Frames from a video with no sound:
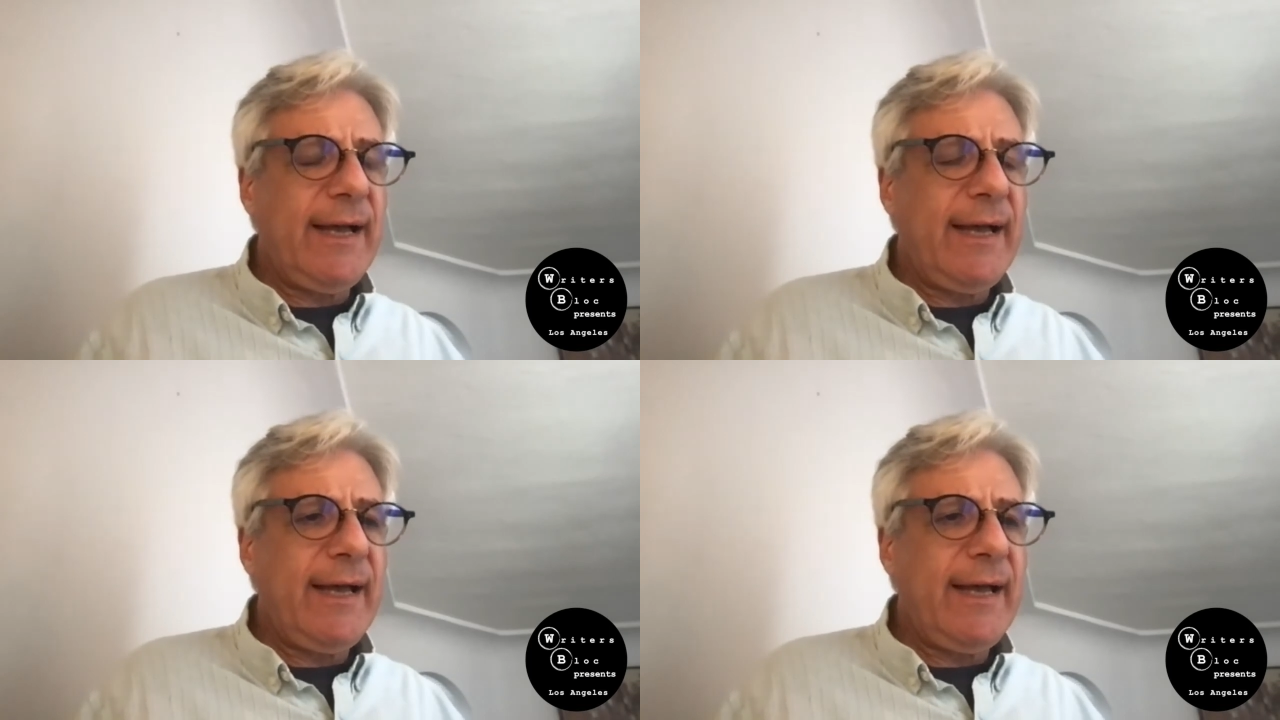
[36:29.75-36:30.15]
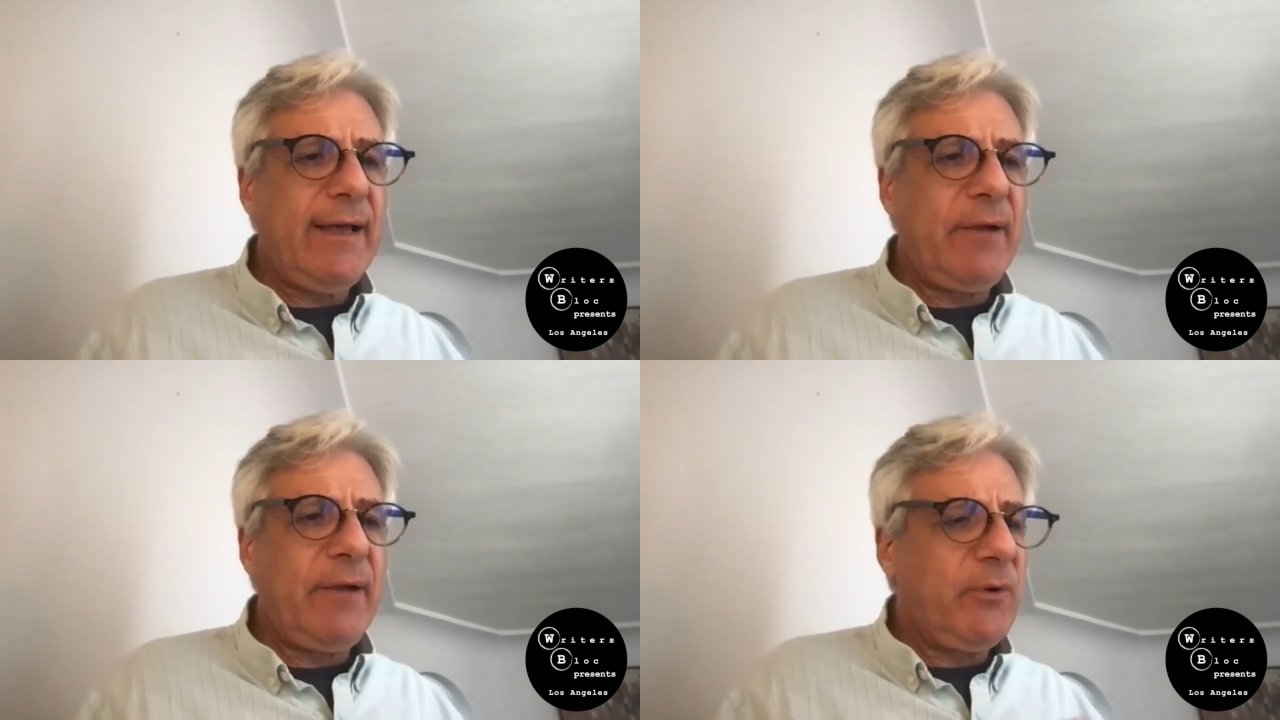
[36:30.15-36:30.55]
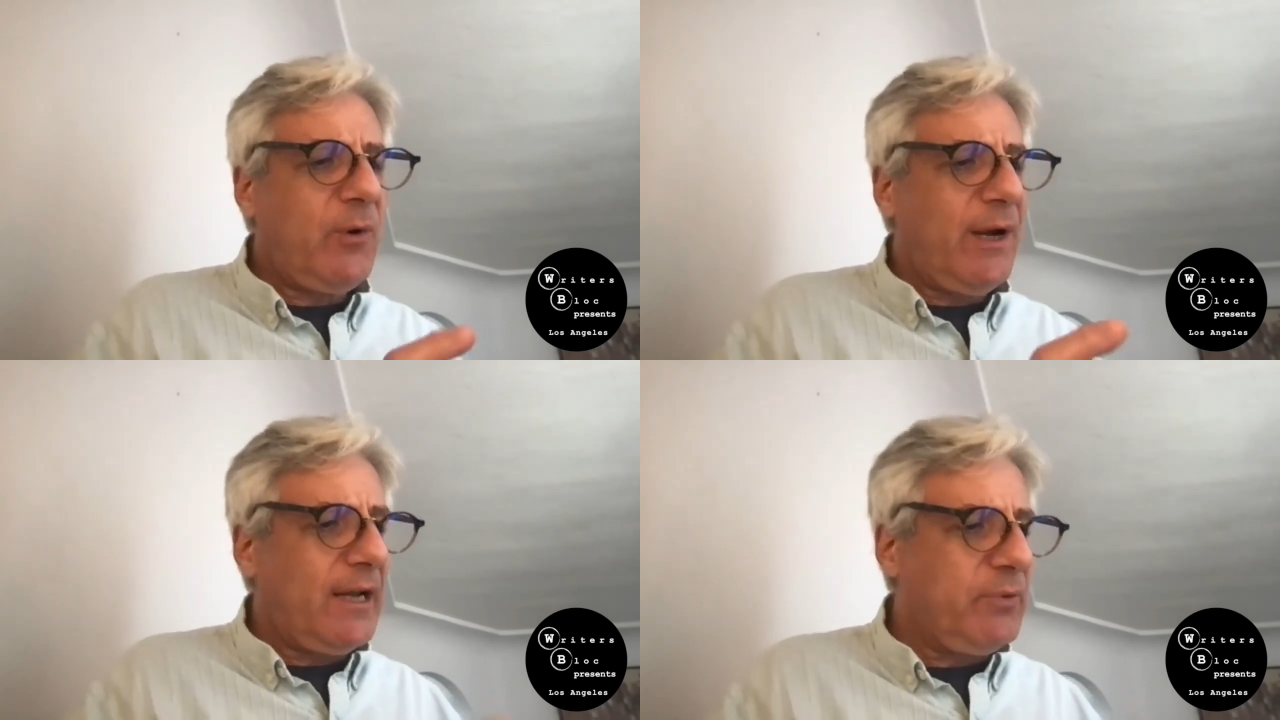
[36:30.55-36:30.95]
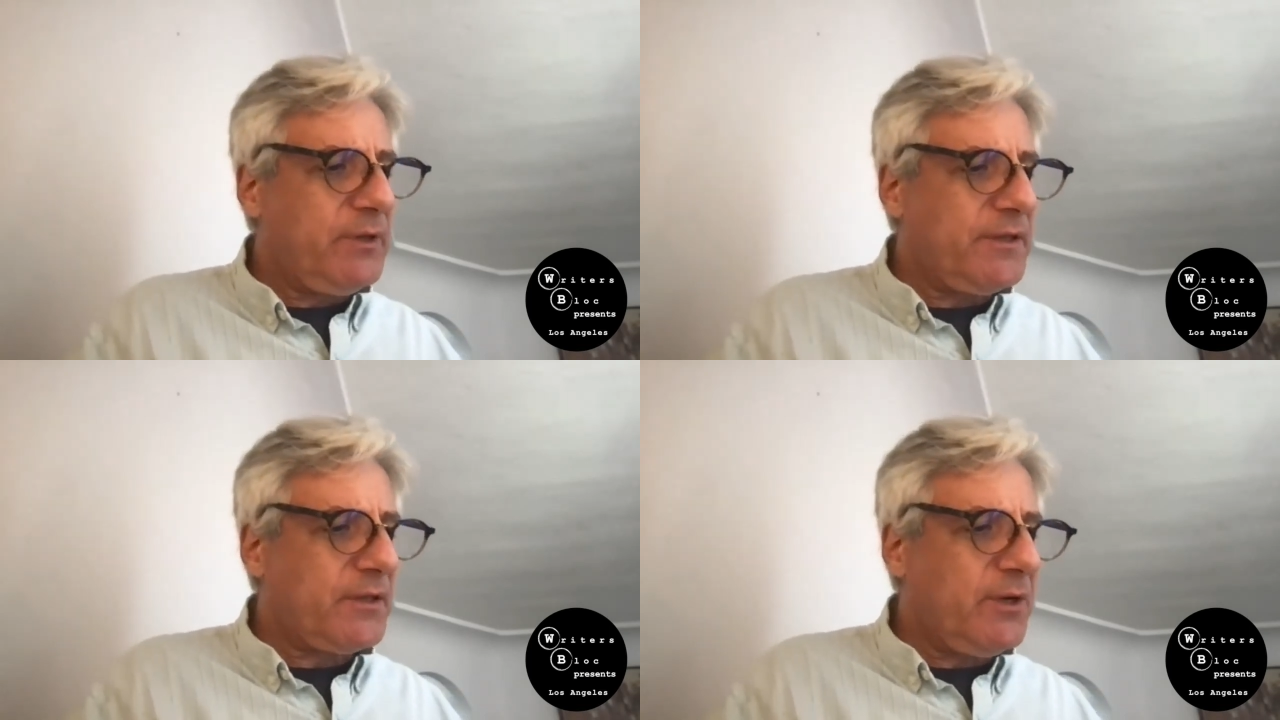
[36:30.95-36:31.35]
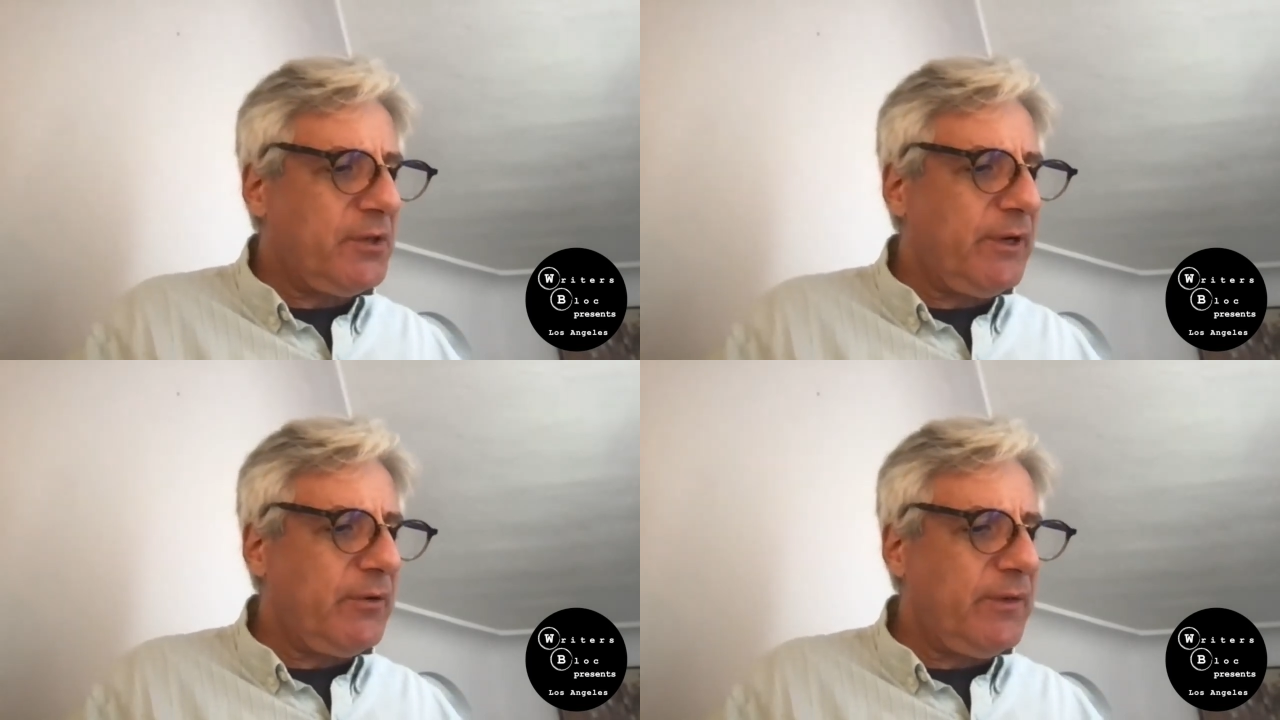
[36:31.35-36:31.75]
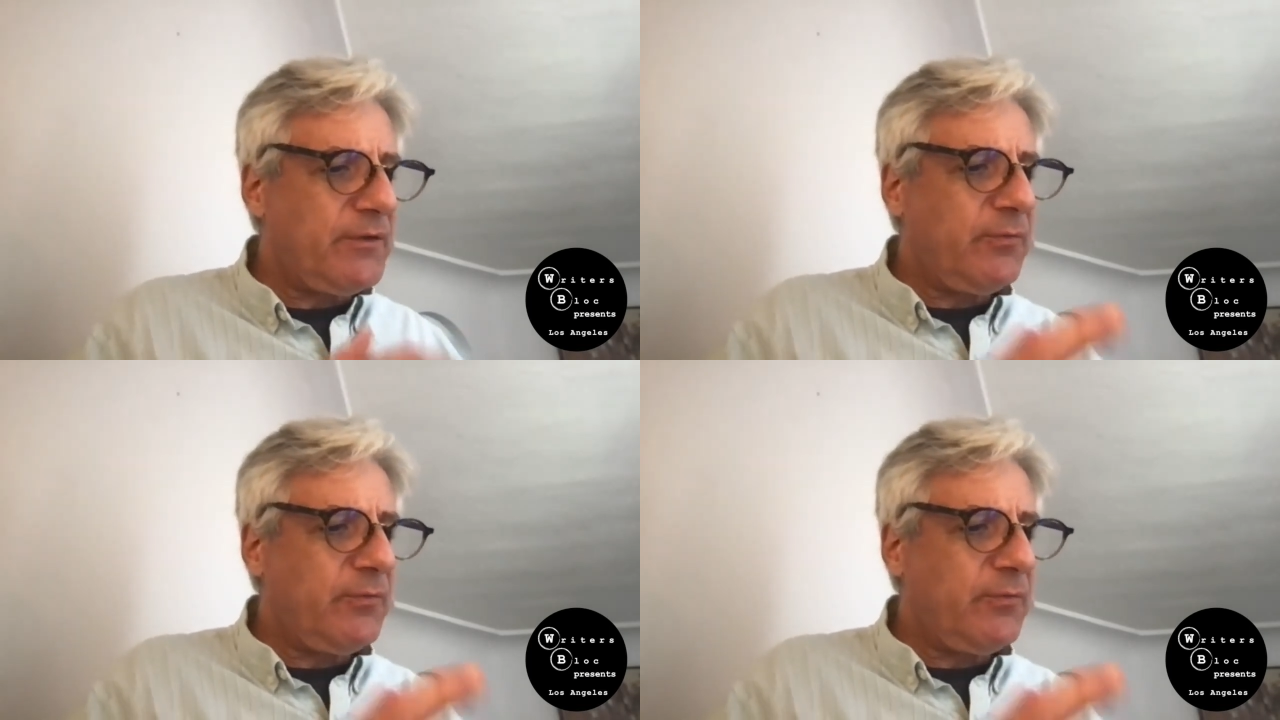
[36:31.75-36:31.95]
I don't know quite how to put this question, but this